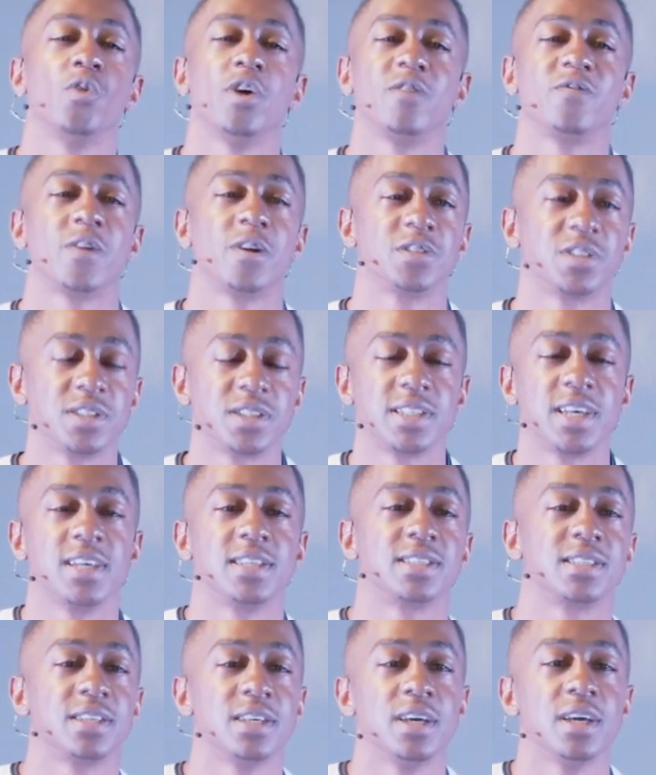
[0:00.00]
One version
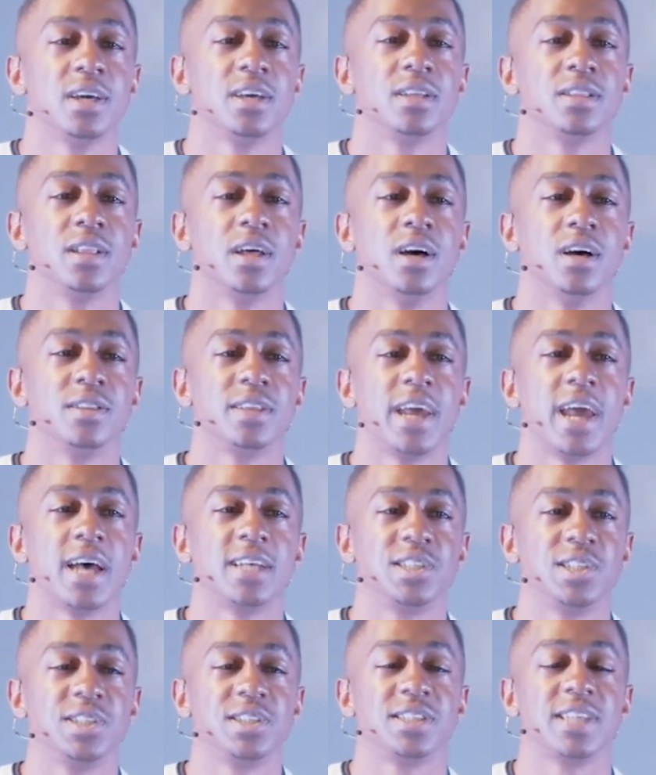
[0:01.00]
says they
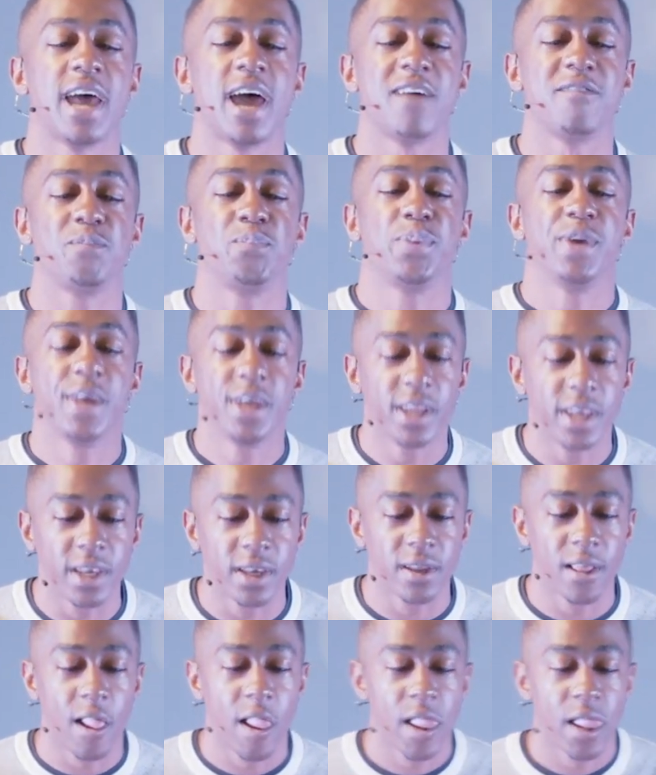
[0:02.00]
ask Jesus to have
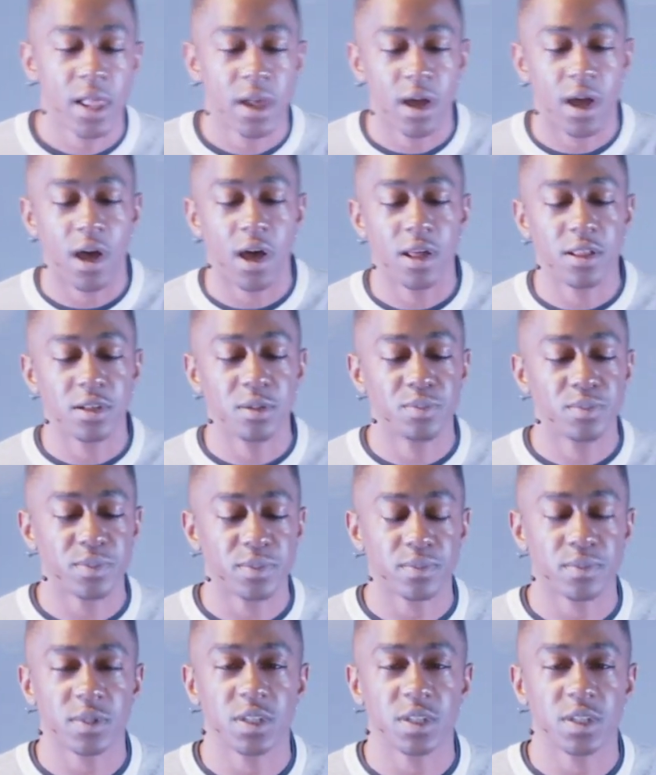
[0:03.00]
pity on them.